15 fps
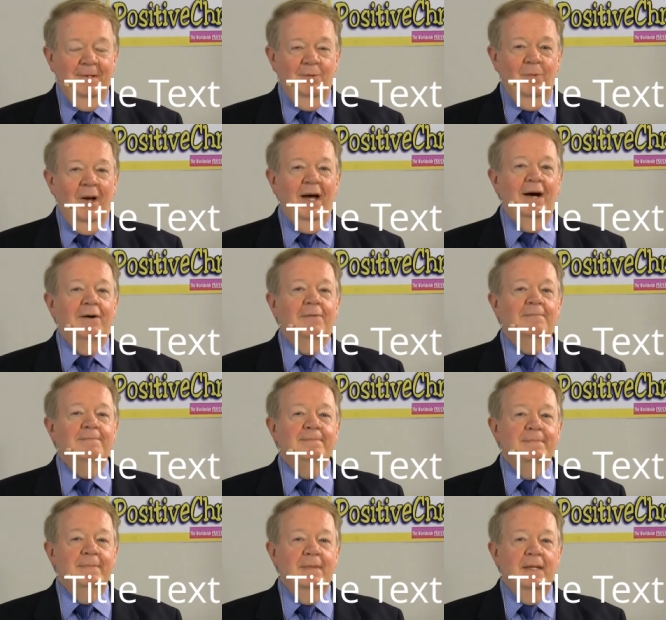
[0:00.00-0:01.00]
Well,
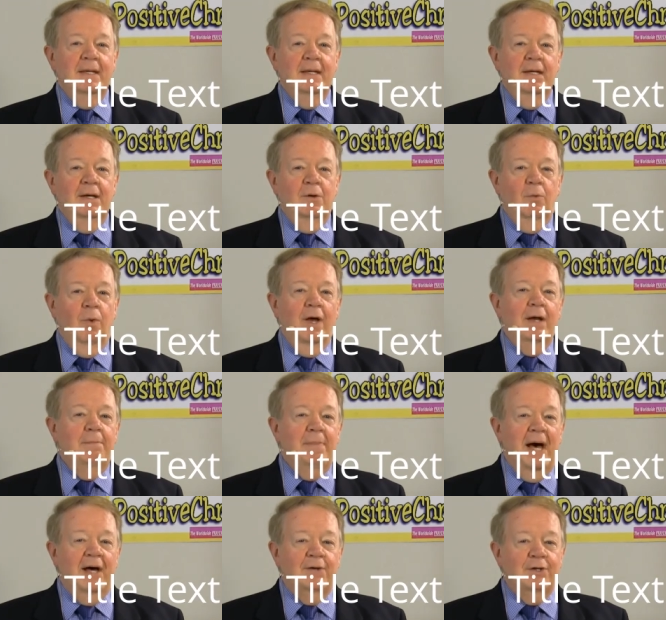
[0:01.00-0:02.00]
what
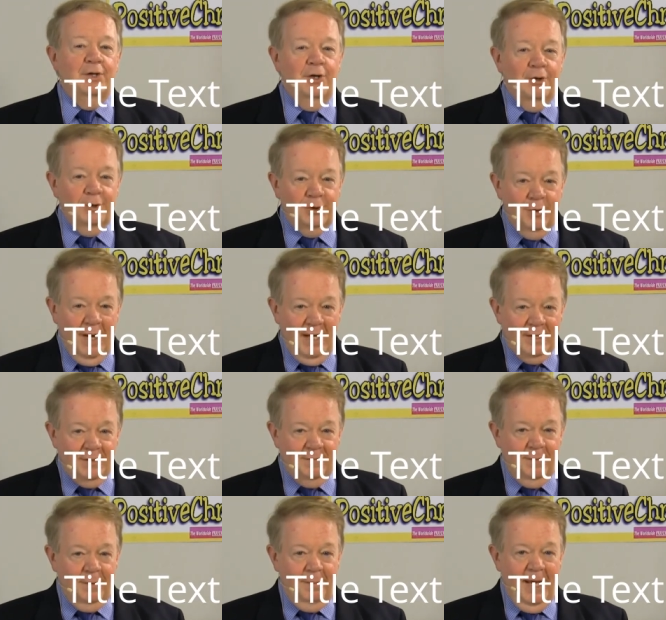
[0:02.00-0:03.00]
about your
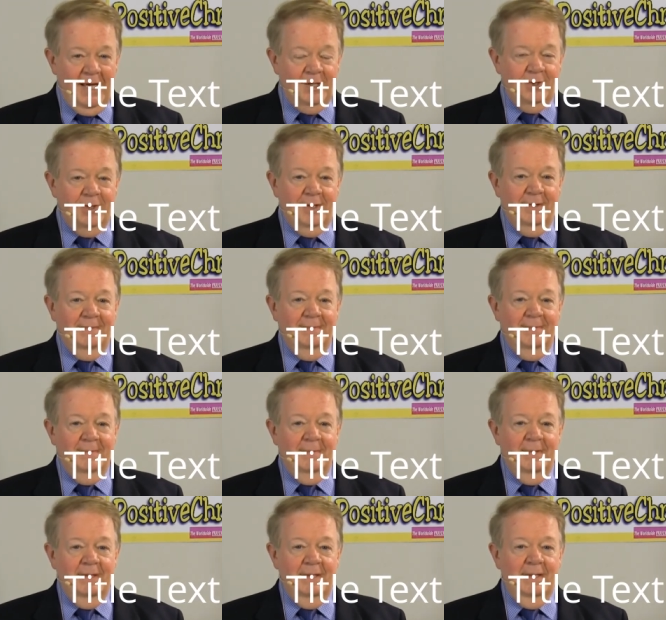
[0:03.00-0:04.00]
transformation?
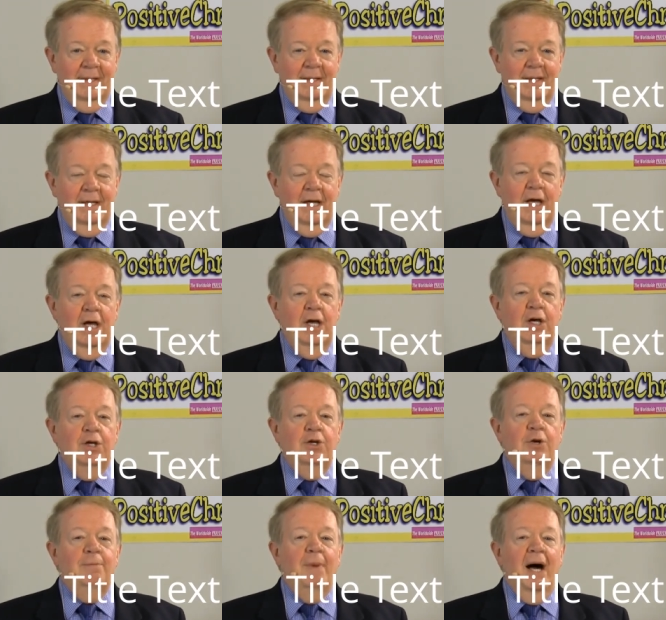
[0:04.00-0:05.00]

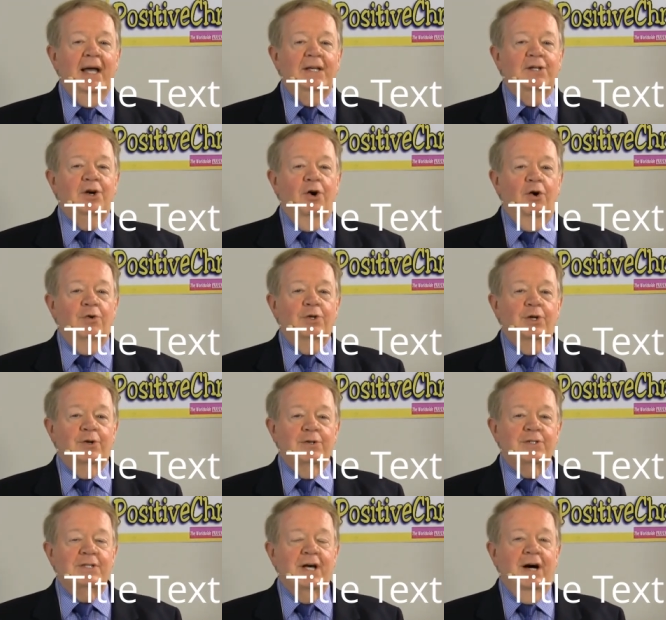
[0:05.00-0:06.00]
You might call
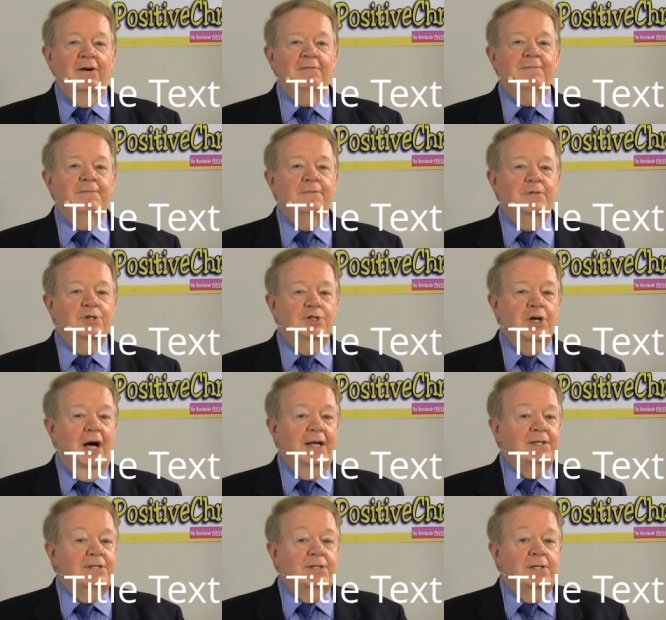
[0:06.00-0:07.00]
yourself
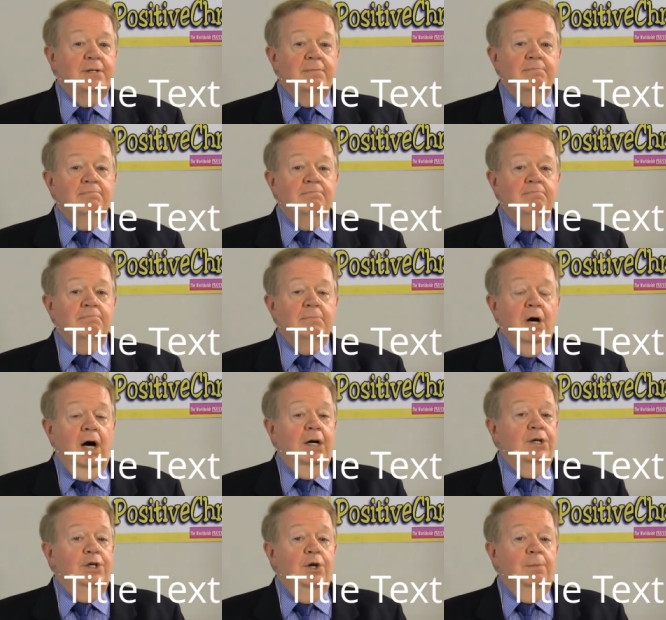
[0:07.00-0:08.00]
just
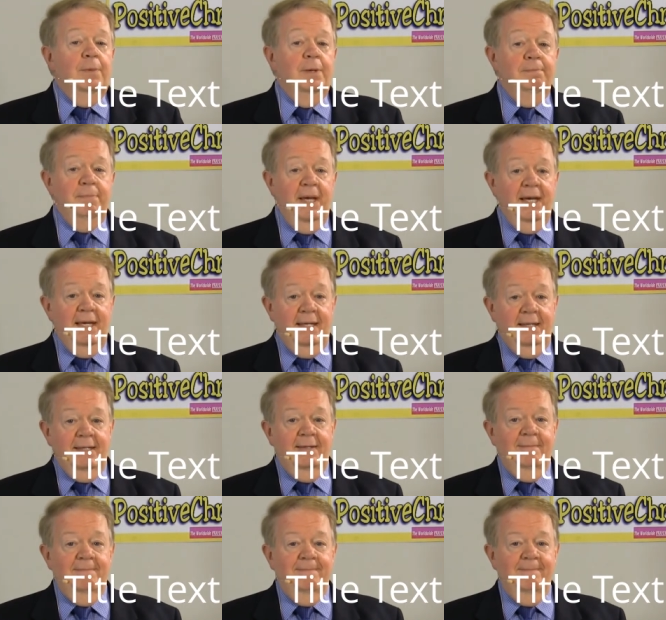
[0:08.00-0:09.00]
a human
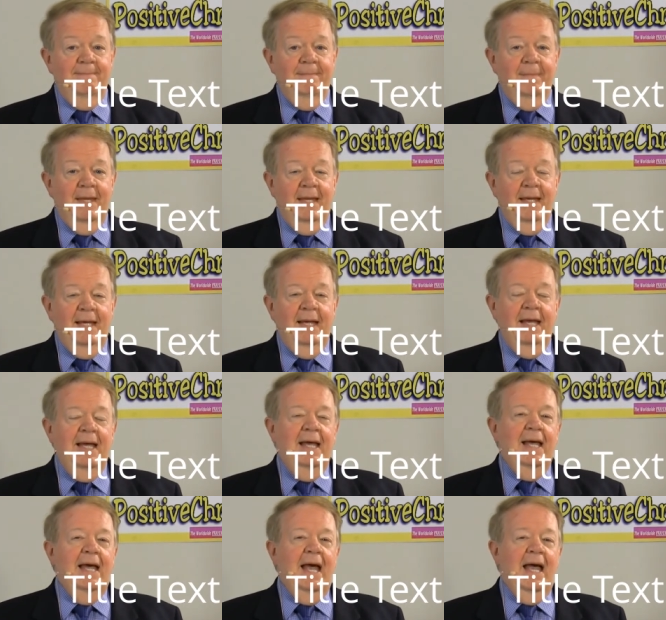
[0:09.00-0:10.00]
being.
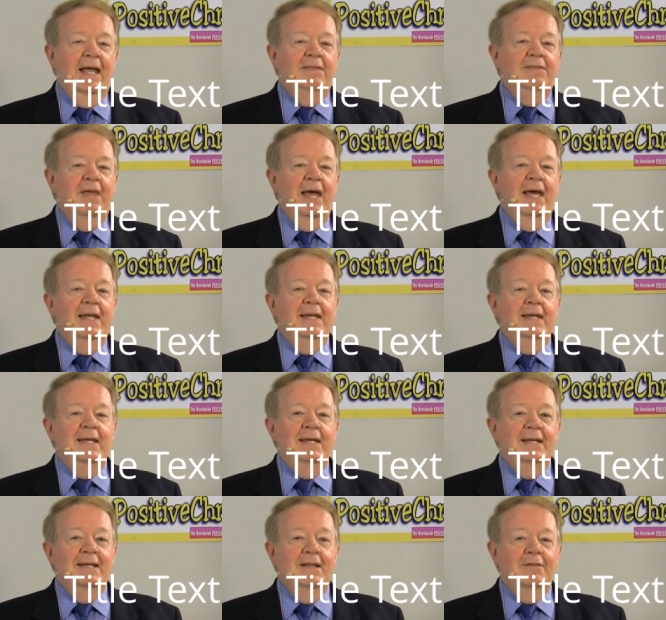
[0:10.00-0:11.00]
And
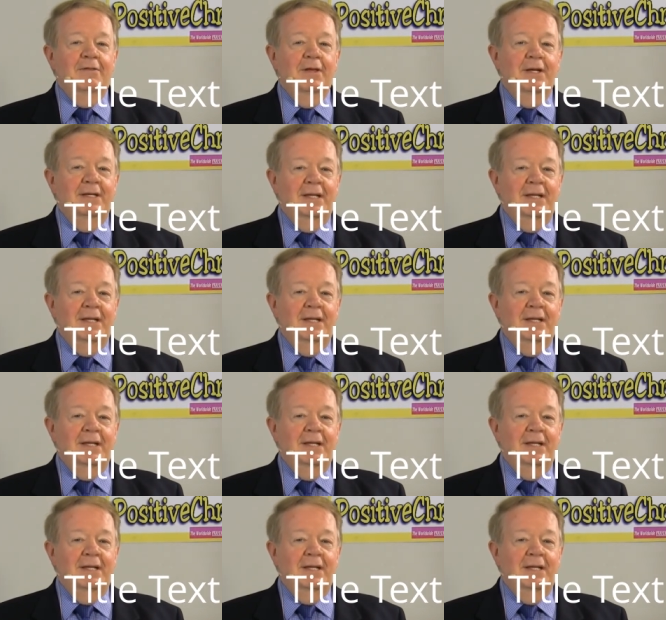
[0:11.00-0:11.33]
then the